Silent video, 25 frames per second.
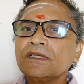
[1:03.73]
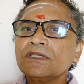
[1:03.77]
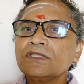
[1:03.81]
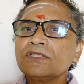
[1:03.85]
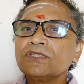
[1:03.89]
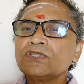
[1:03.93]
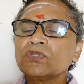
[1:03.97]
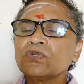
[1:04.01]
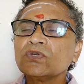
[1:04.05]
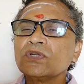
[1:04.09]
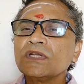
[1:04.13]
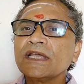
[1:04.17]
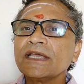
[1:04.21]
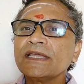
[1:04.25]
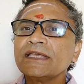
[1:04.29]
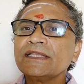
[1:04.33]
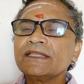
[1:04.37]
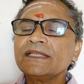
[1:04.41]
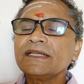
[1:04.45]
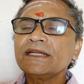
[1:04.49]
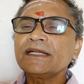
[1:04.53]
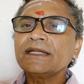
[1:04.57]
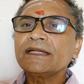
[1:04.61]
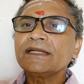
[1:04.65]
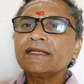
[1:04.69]
So like
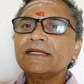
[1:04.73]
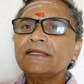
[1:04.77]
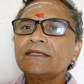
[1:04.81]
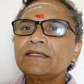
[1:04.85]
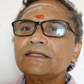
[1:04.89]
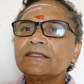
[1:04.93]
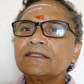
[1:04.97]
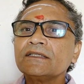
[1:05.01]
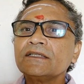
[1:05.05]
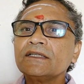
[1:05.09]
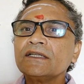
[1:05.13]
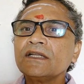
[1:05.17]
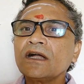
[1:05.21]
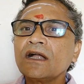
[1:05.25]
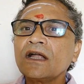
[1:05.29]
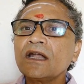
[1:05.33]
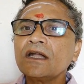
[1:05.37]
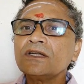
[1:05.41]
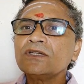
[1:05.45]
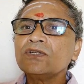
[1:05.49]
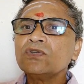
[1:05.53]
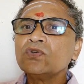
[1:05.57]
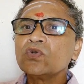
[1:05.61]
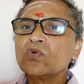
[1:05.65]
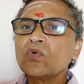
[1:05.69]
that,
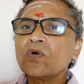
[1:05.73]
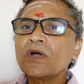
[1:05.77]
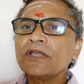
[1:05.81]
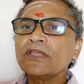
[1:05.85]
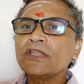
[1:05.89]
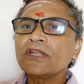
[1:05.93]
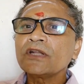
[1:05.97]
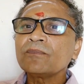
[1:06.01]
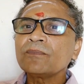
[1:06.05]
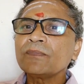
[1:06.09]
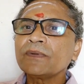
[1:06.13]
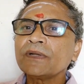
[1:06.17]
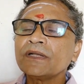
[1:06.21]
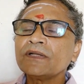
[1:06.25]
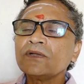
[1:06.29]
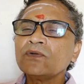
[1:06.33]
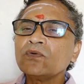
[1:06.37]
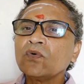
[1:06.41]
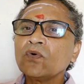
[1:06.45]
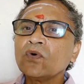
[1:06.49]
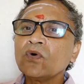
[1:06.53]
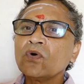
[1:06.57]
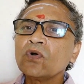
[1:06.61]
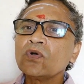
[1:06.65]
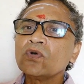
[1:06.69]
Lord Guruvayurappan,
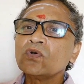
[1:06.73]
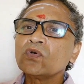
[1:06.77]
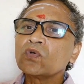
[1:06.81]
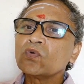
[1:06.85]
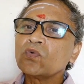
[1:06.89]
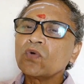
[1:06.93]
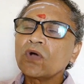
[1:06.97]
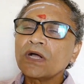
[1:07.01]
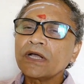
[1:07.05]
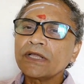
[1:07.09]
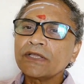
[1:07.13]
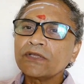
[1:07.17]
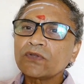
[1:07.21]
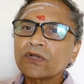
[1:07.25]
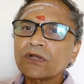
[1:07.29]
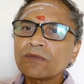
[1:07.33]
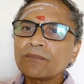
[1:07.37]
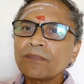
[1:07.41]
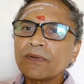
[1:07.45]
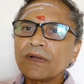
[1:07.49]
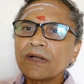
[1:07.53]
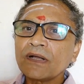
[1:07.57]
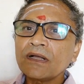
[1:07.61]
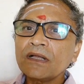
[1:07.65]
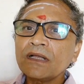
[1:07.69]
O
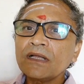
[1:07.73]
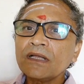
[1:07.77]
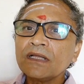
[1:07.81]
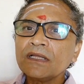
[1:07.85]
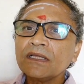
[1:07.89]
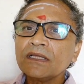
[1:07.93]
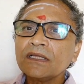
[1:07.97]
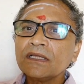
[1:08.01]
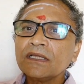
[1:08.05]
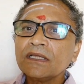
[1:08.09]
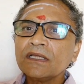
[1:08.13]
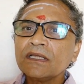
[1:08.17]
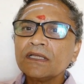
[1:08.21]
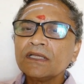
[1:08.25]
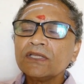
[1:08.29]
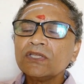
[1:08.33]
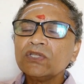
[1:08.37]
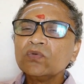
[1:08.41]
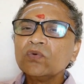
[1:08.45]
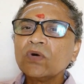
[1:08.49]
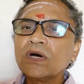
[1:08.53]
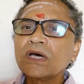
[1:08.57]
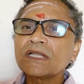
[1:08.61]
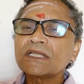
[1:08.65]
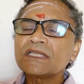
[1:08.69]
Guruvayurappa,
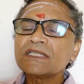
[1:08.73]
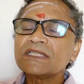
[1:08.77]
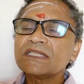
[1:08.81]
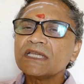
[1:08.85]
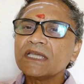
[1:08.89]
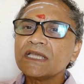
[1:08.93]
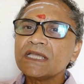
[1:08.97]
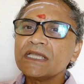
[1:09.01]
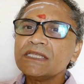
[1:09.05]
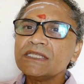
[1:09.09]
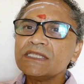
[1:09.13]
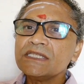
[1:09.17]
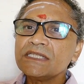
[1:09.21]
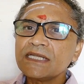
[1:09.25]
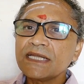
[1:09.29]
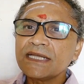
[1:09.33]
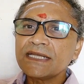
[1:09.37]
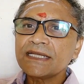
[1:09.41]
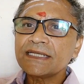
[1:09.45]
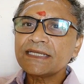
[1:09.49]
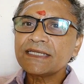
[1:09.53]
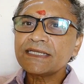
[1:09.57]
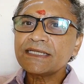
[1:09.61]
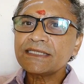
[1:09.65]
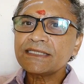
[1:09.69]
you are
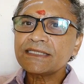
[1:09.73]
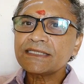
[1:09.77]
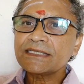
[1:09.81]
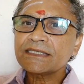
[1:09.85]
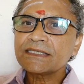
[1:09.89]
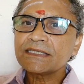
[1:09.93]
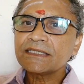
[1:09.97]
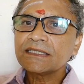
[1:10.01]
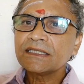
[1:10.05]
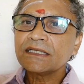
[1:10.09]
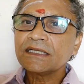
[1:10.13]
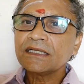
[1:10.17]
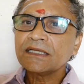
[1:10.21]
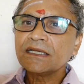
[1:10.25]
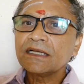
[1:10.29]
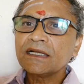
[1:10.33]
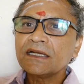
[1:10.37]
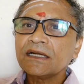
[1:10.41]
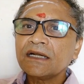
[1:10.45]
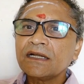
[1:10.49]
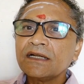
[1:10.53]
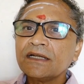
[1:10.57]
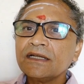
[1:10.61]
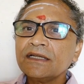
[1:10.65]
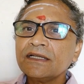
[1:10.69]
changeless
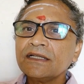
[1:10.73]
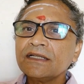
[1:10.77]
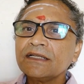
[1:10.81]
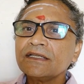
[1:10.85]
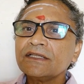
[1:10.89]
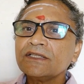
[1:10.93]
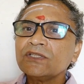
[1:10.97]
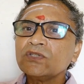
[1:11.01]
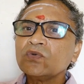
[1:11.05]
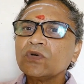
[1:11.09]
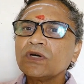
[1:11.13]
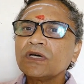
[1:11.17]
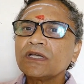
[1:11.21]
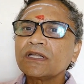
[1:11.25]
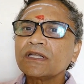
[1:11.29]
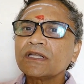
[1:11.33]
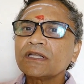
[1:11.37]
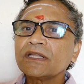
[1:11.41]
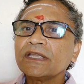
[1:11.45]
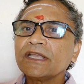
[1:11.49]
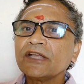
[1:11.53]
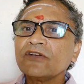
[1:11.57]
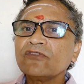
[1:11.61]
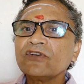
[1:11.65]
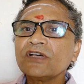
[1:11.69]
and you are
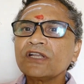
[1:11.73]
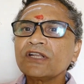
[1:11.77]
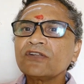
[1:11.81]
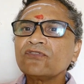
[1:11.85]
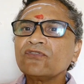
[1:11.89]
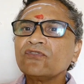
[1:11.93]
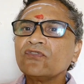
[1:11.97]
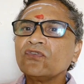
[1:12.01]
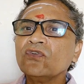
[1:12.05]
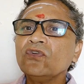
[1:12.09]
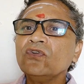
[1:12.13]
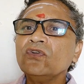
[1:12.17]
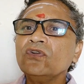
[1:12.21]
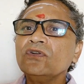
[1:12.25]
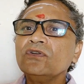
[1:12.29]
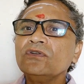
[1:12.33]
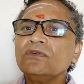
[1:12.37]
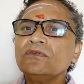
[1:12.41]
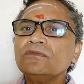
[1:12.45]
ever full.